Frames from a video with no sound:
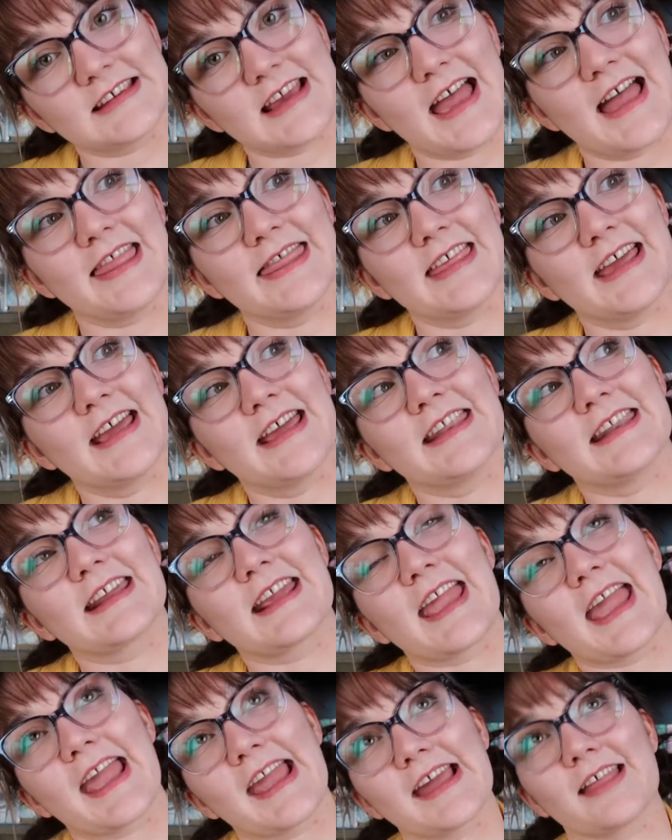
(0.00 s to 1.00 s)
And then
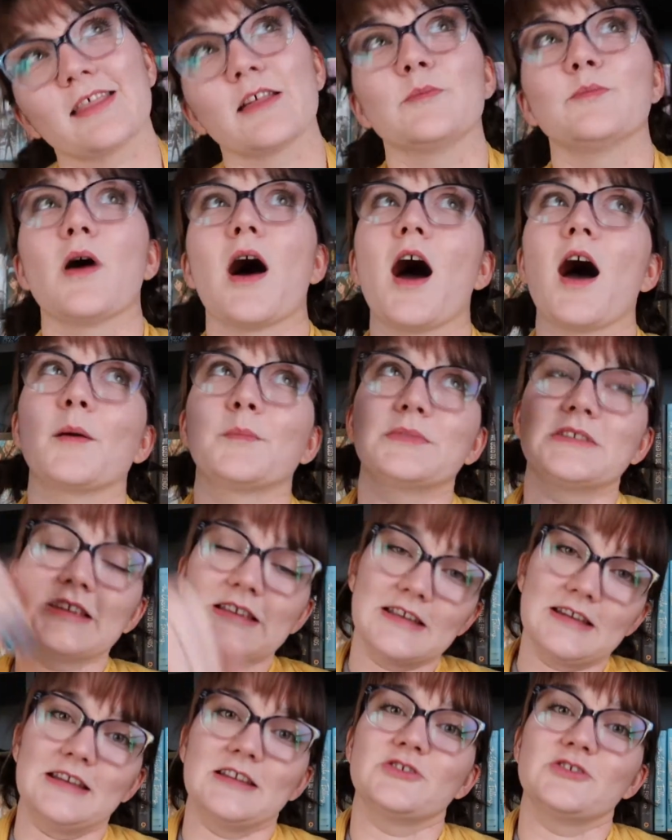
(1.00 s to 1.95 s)
Caleb hopped in